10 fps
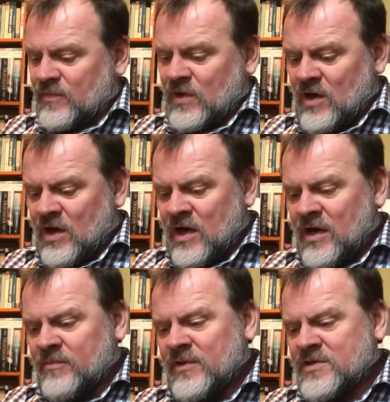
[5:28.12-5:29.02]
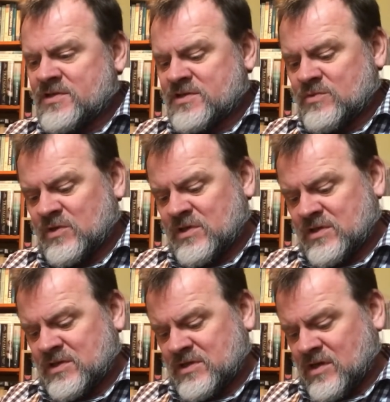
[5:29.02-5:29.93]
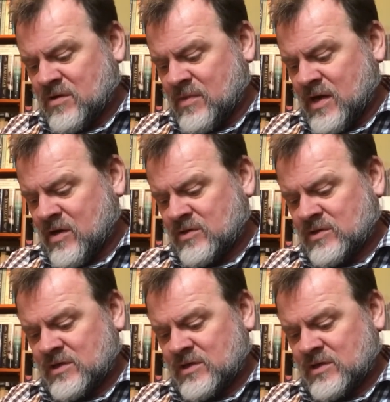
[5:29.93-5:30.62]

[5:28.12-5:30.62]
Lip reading: This, when did this come out?